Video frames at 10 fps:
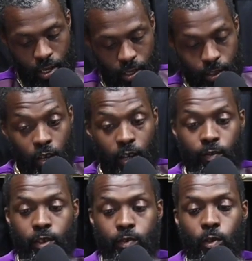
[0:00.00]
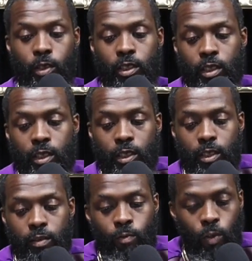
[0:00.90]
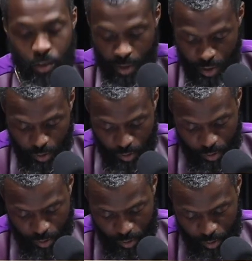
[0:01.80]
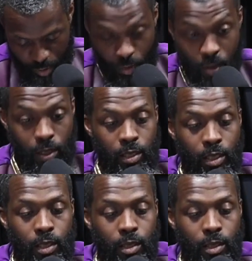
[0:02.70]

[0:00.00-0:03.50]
start at verse 14 through 16.